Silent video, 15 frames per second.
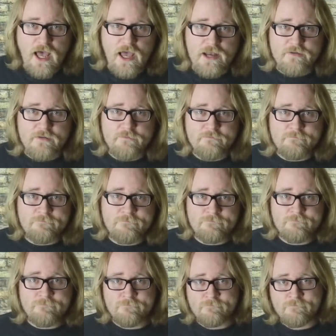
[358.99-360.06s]
and it's
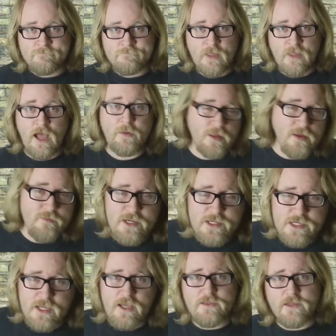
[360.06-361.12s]
this I'm the
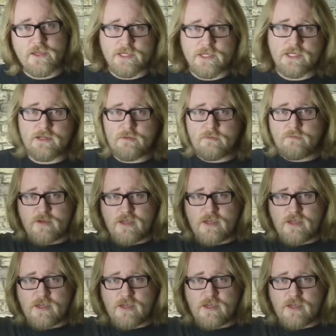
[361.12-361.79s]
amazing atheist.